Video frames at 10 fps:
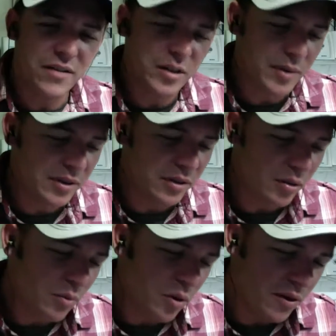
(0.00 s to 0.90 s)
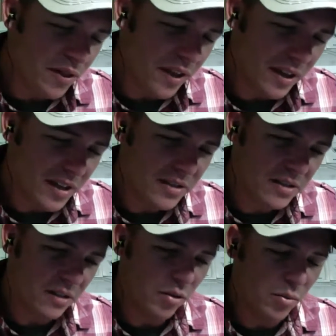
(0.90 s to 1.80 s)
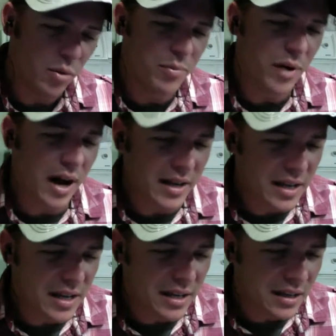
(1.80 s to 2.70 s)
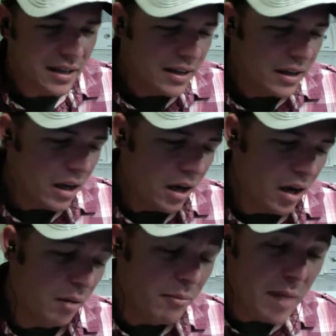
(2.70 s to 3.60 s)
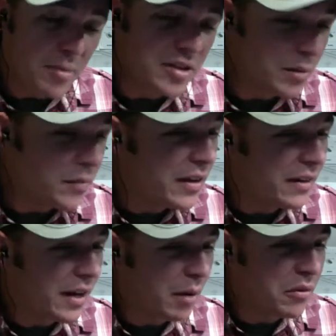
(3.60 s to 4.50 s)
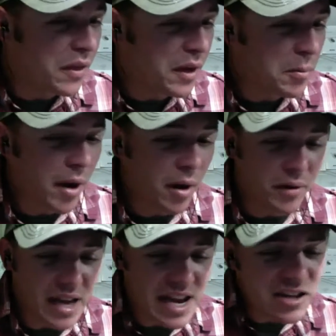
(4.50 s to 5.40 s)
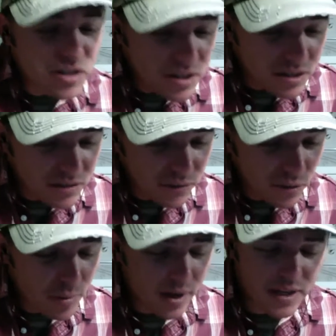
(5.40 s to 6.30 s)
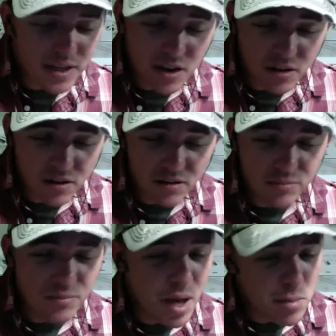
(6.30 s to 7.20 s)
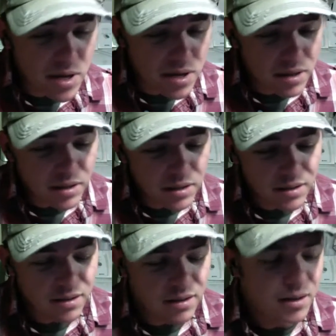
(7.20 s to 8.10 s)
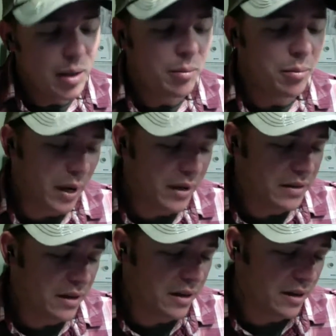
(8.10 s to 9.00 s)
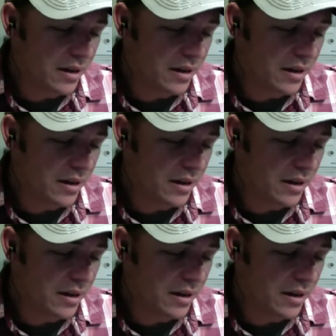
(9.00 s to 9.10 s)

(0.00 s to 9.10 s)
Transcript: of expect a little more thickness, a little more body. Maybe something that I would think about aging for about a year, maybe. But